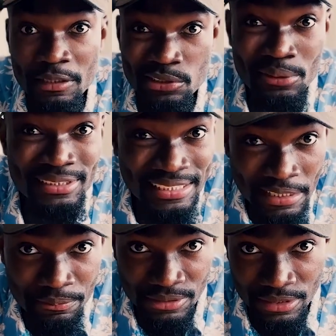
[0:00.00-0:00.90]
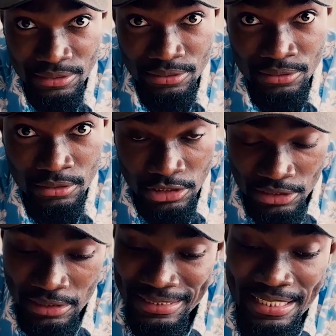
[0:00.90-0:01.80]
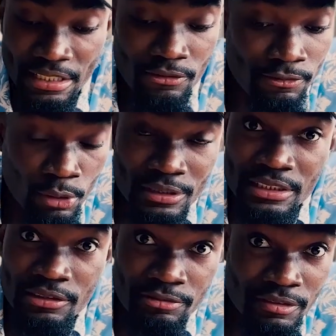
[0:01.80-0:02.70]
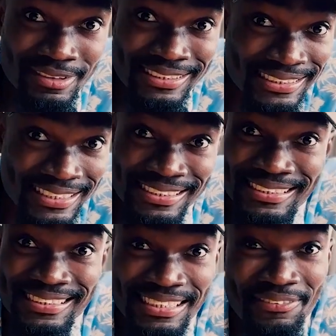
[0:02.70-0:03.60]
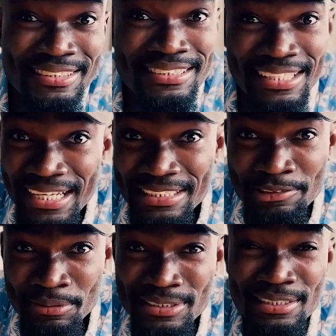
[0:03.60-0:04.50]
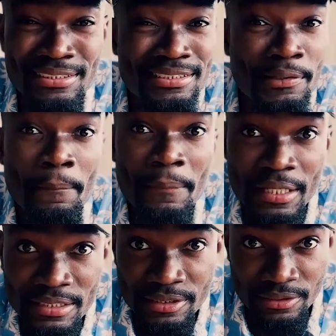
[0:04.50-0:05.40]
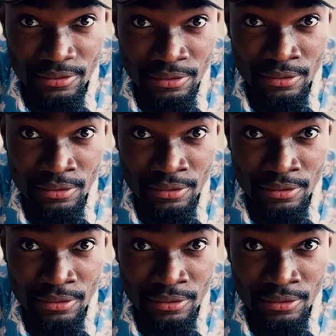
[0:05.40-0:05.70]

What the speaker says: is only 10%. So then getting 14, 15, 16, 17, 18% is amazing.